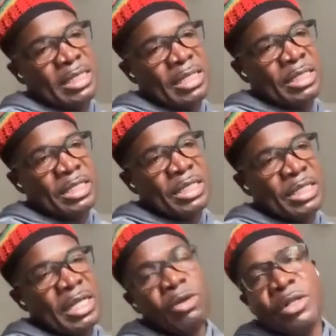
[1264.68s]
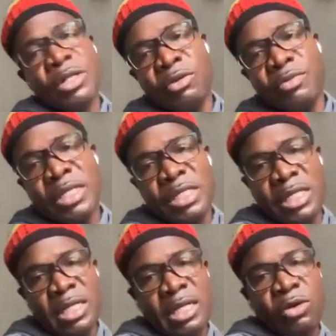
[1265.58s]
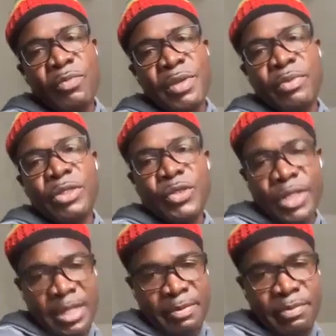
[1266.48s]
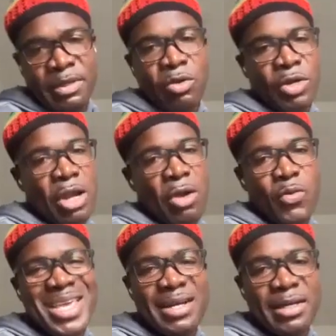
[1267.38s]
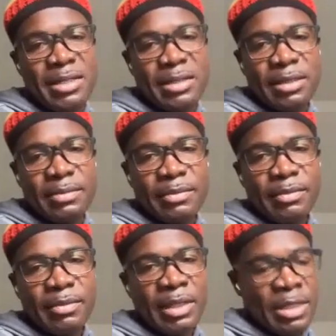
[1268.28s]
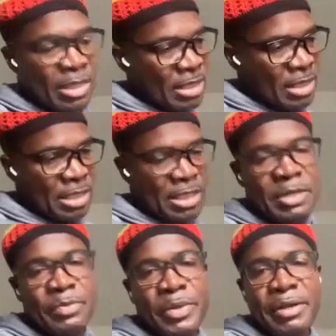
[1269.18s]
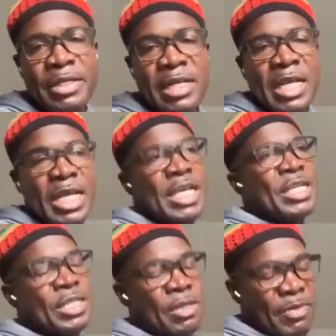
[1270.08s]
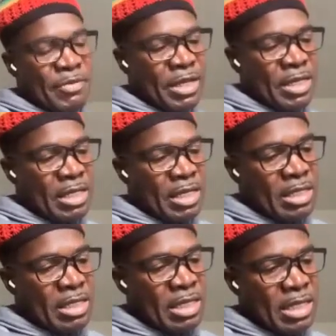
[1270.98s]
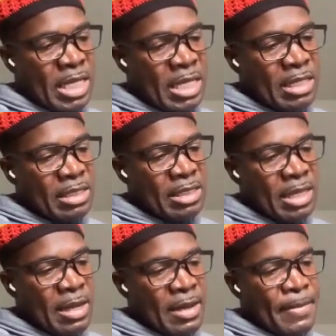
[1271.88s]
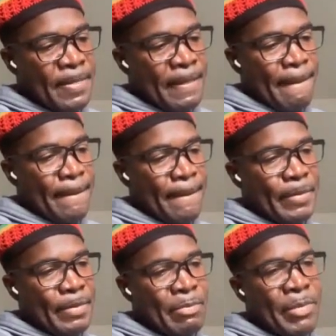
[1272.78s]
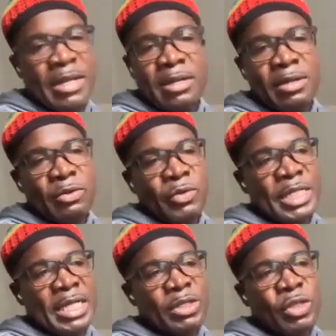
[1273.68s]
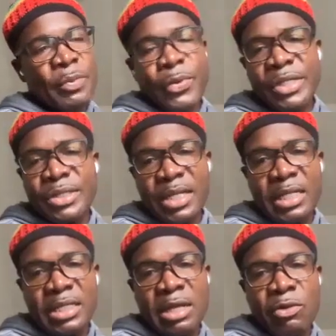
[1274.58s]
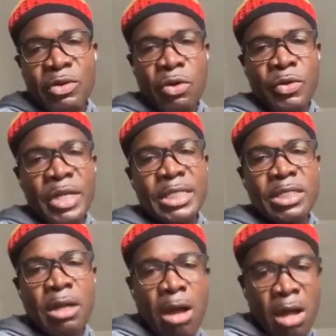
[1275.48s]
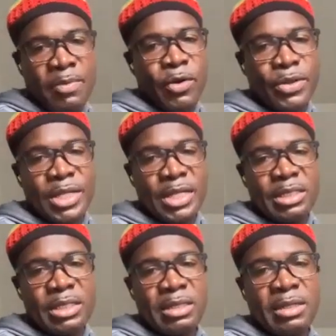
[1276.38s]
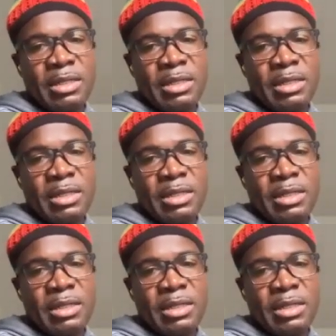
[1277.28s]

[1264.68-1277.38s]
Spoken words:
these things in their head, how they will be seen and how people treat them. Oh, you're weak. So they bear it. Some of the things, men, we tend to suppress things and we don't really talk about things.